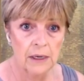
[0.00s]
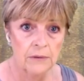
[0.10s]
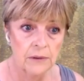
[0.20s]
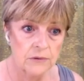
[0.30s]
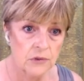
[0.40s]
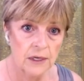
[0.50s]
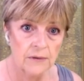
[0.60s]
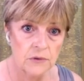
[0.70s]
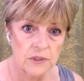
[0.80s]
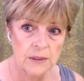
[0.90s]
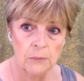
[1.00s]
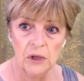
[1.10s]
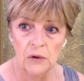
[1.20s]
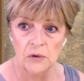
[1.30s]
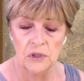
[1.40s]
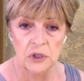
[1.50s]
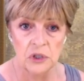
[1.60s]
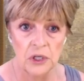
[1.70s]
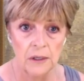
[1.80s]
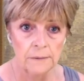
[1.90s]
round and said, I've got something good to
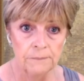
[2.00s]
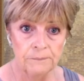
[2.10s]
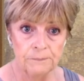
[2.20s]
share.